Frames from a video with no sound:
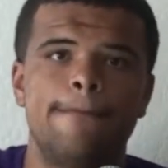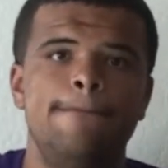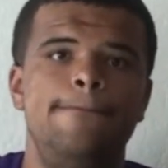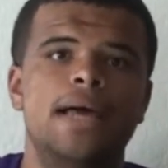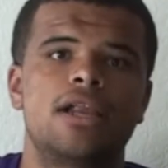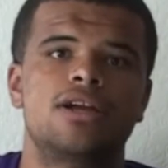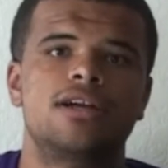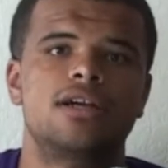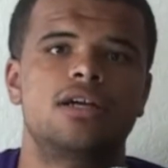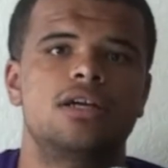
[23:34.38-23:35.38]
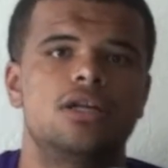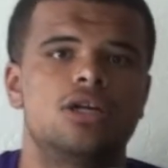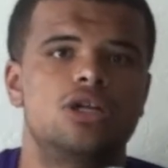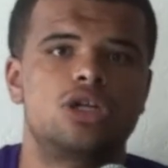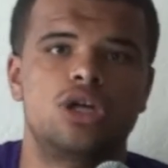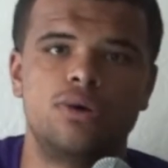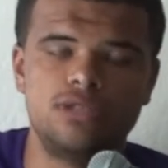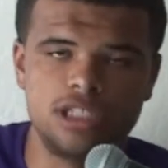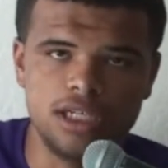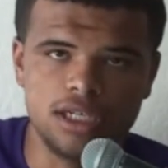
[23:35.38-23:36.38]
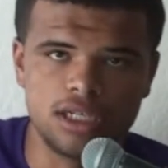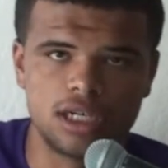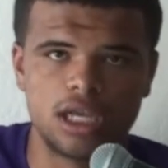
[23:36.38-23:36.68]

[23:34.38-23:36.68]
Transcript: better coaching,